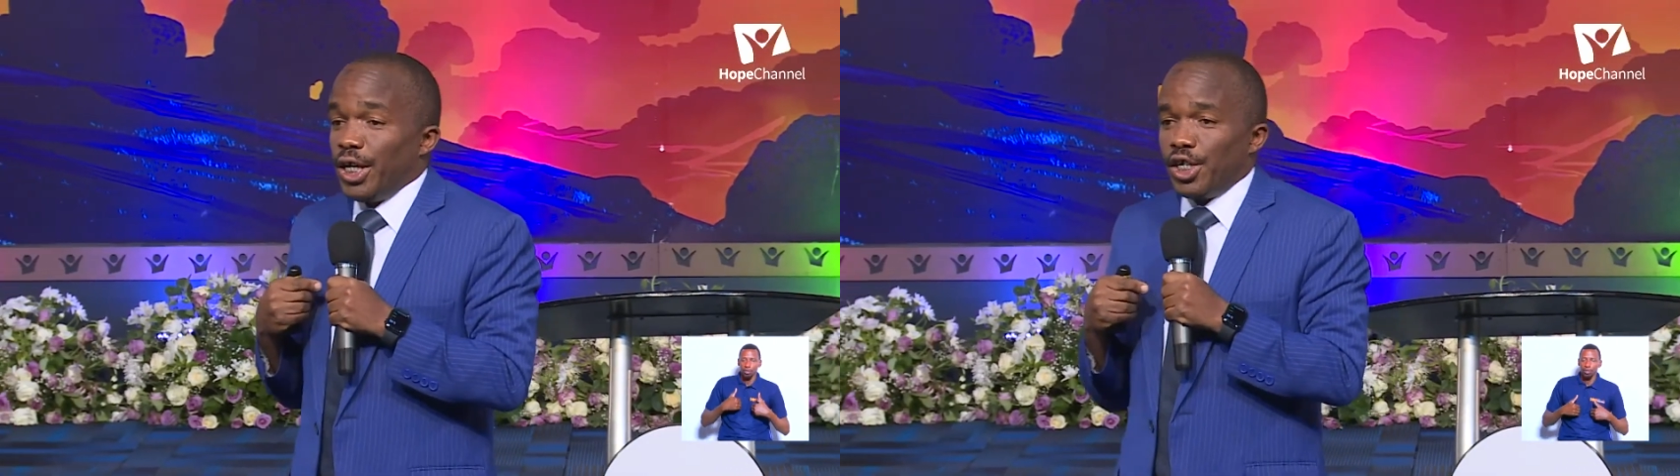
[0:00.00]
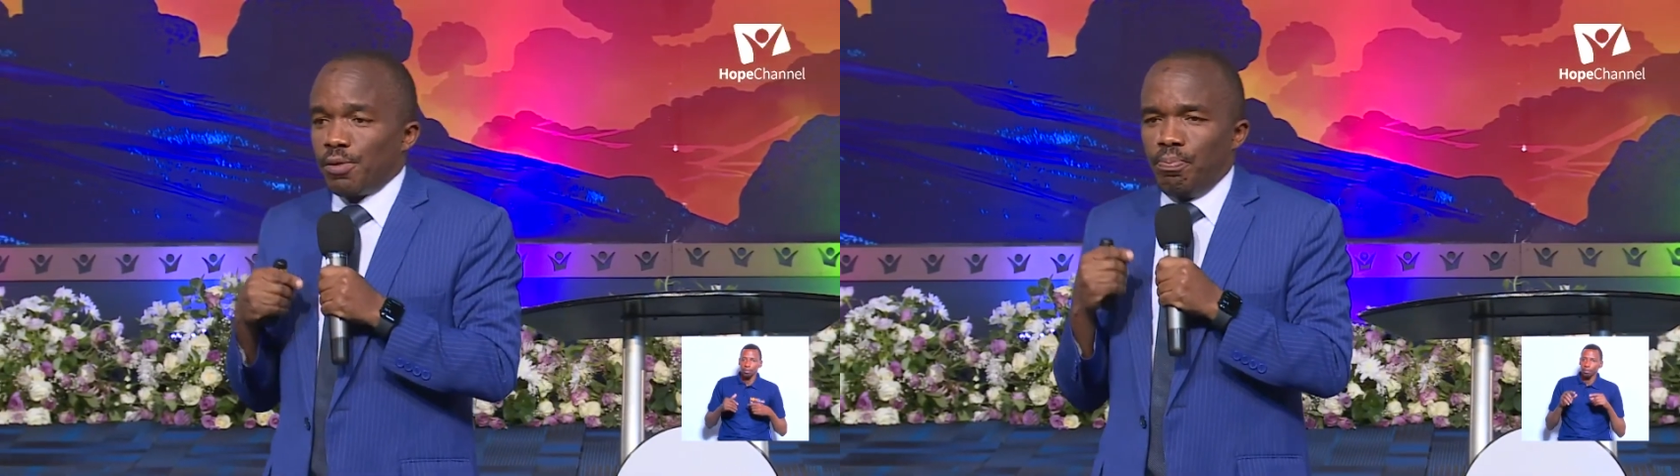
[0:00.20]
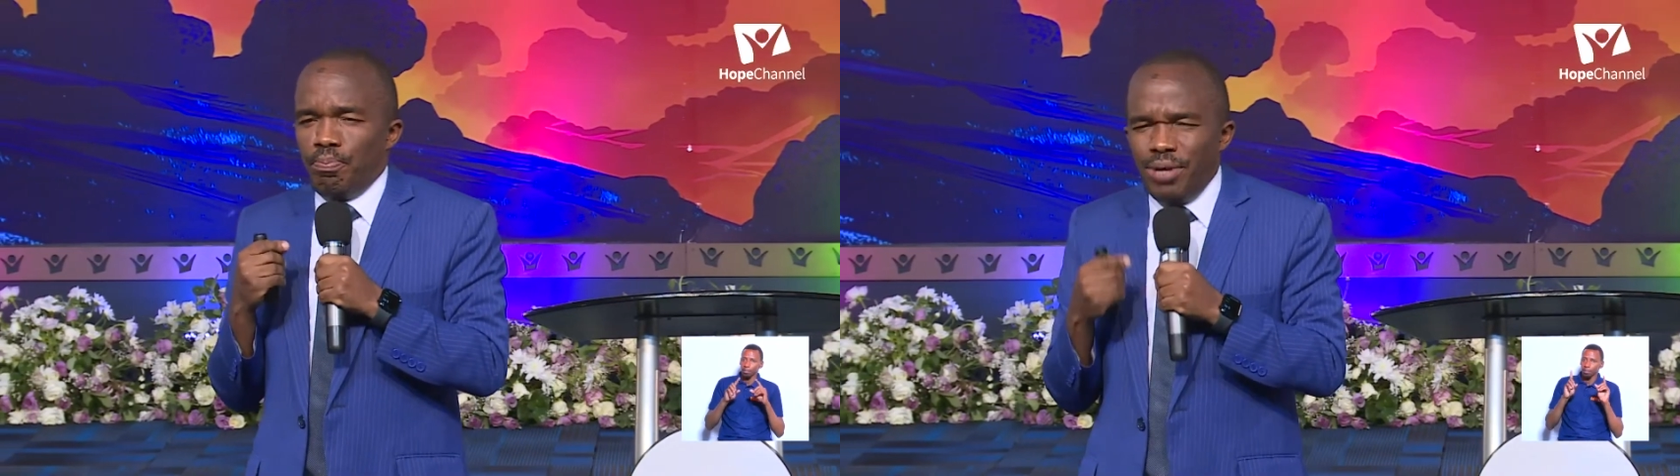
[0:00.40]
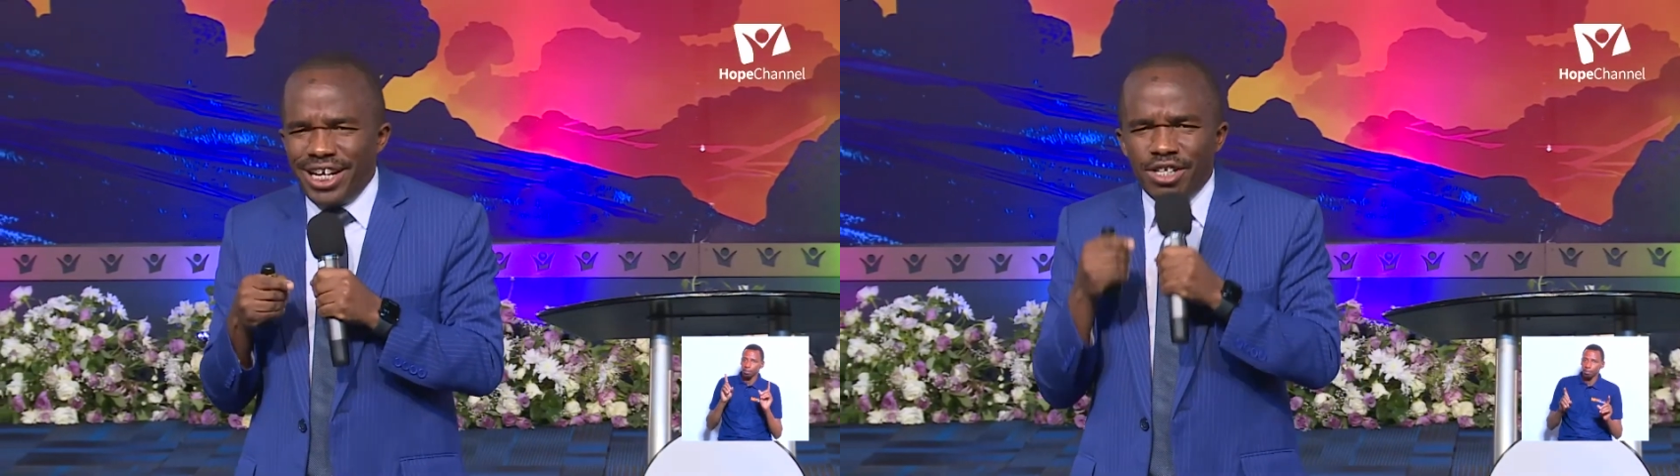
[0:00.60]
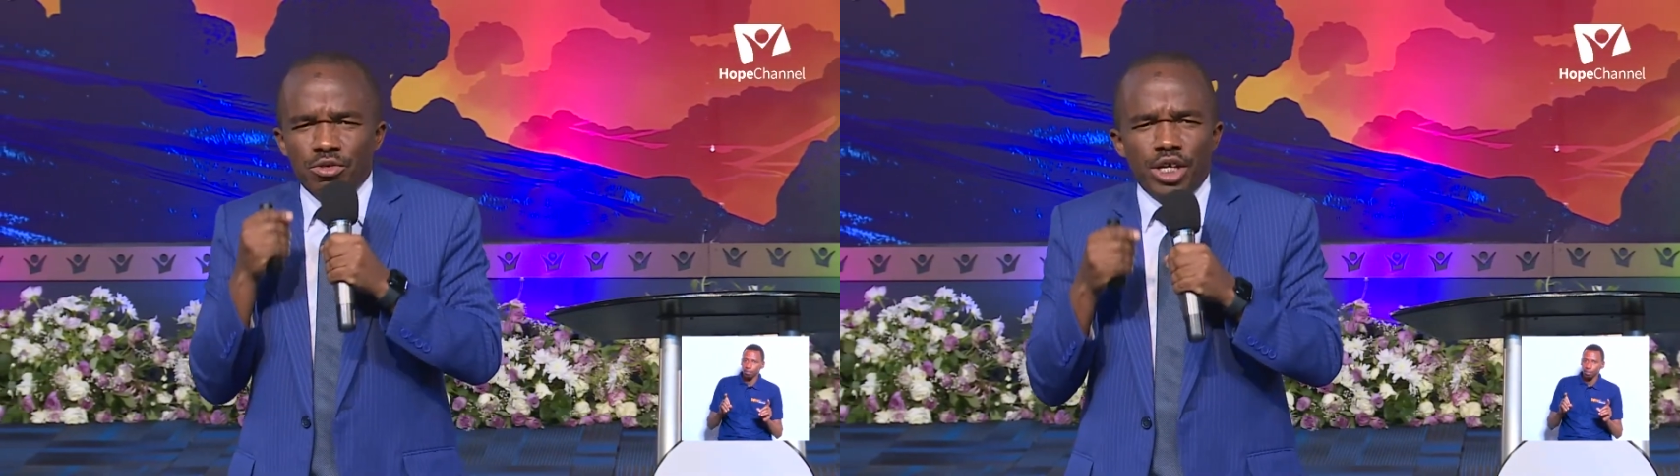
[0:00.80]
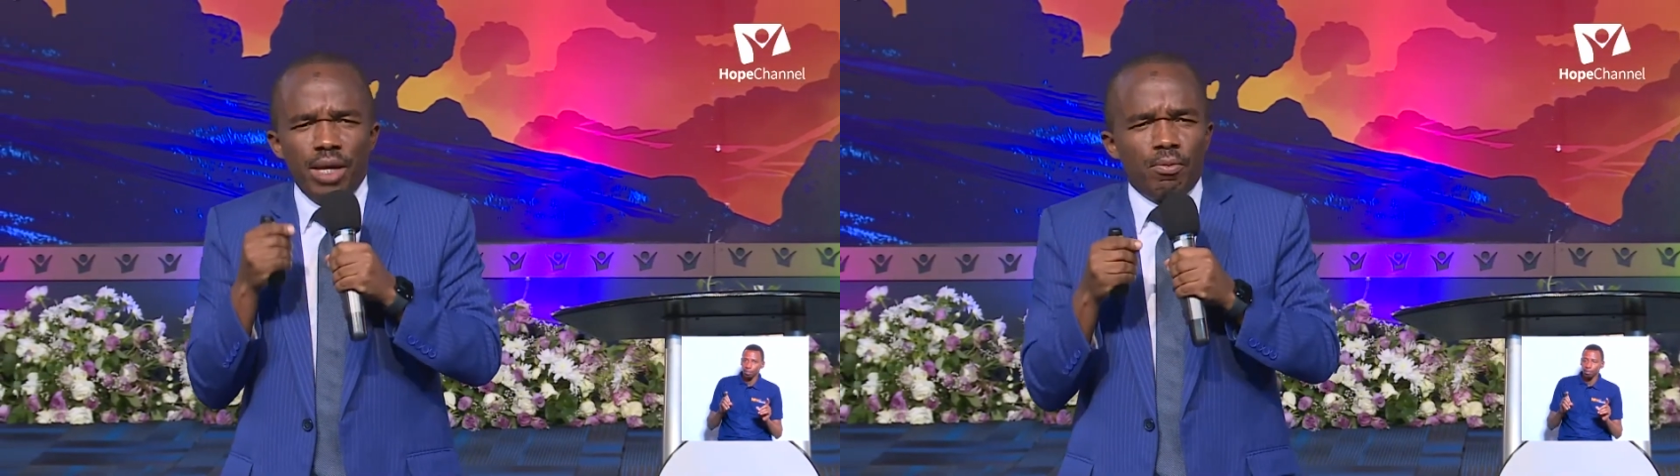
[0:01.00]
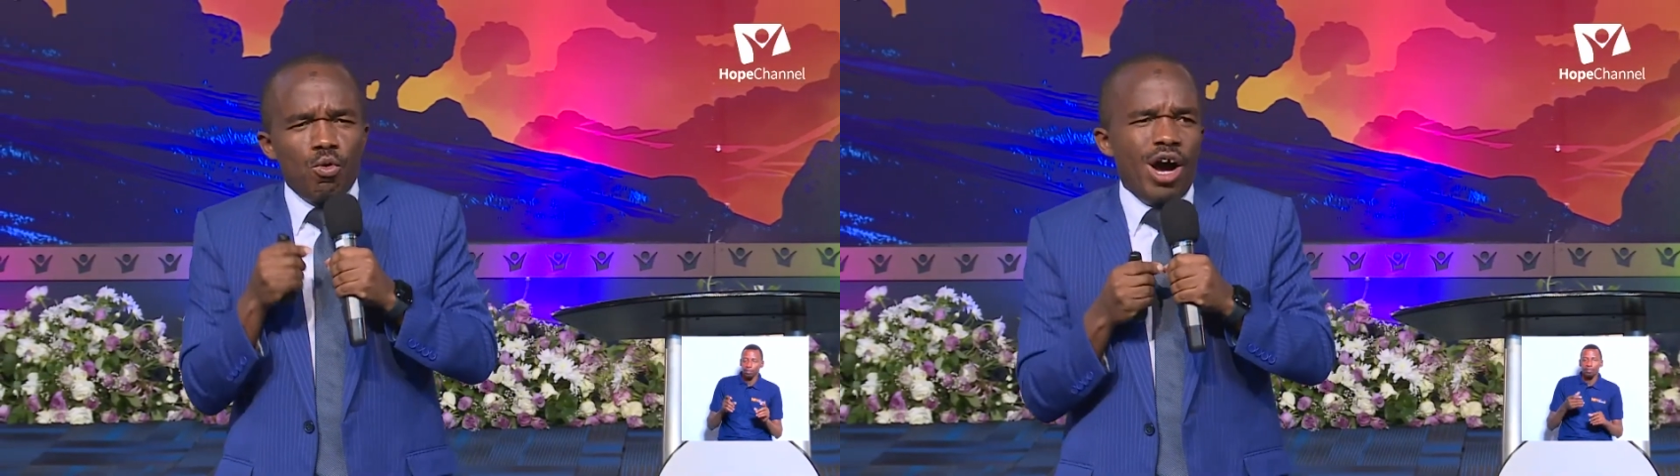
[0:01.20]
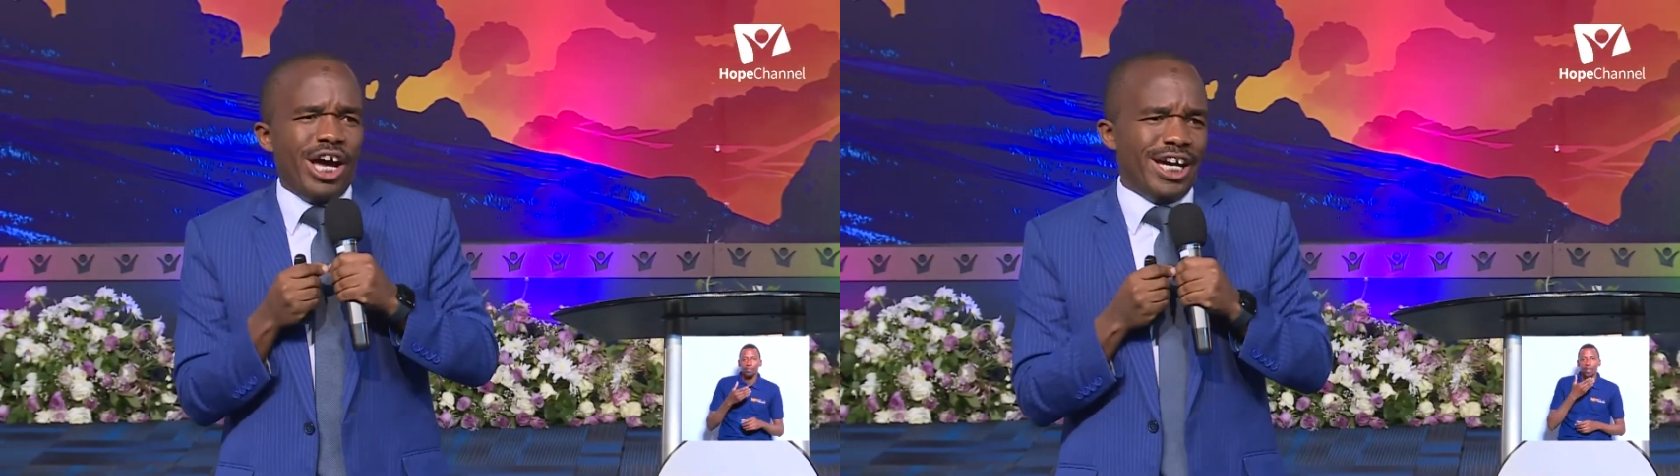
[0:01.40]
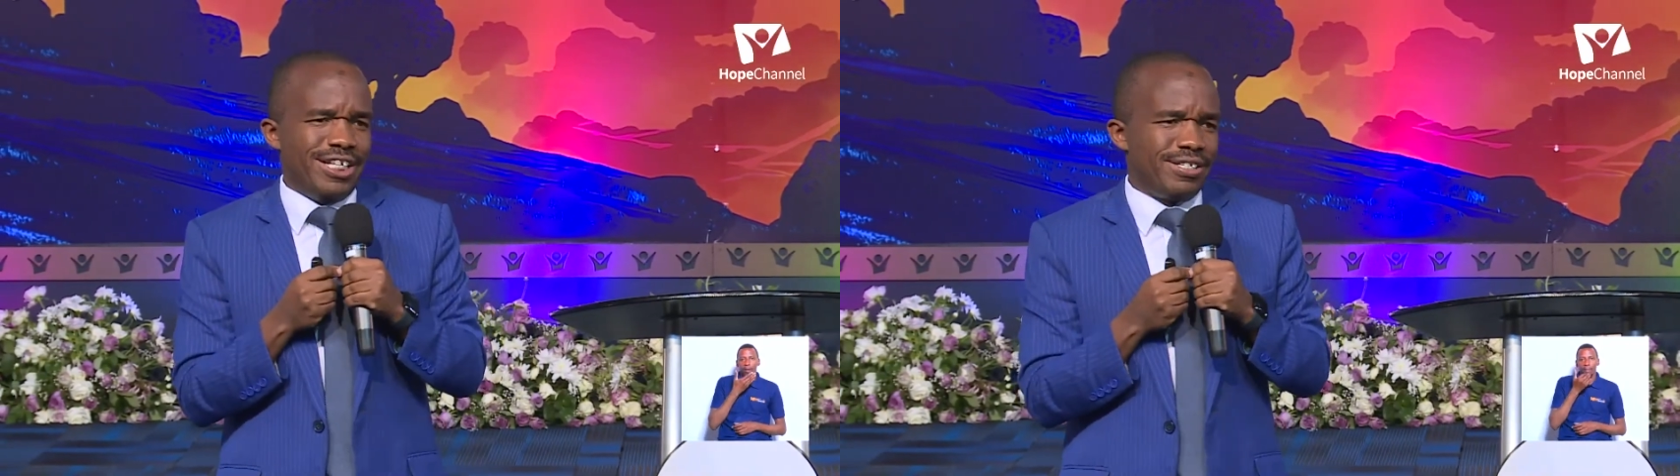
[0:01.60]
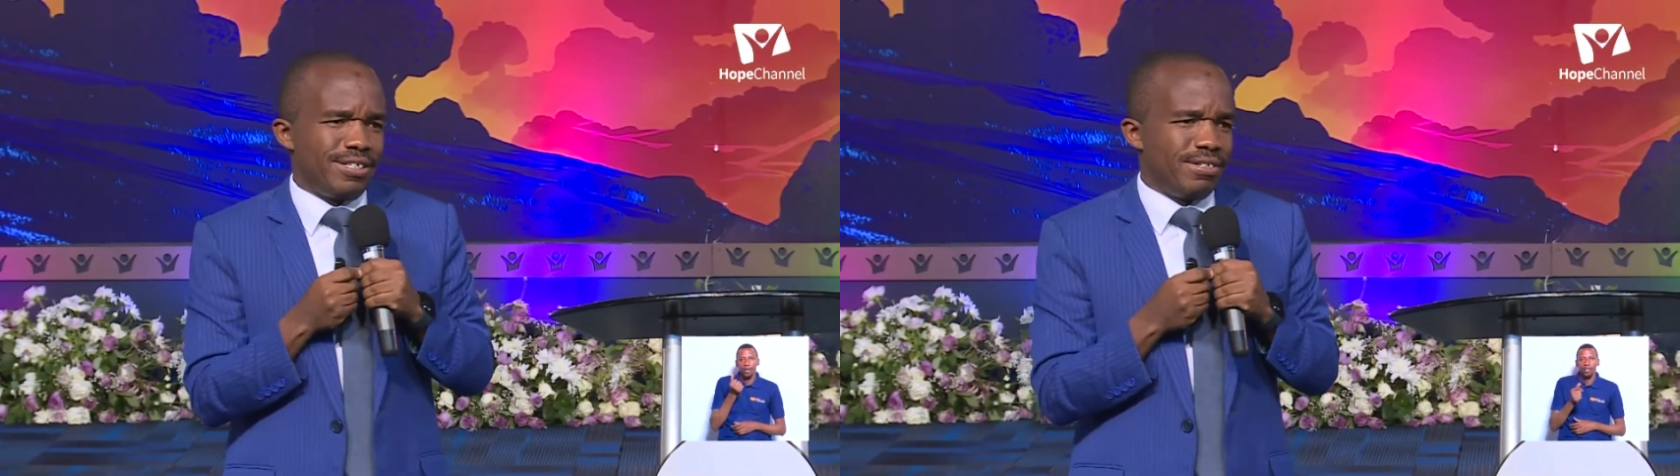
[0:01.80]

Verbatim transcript: It's better to keep quiet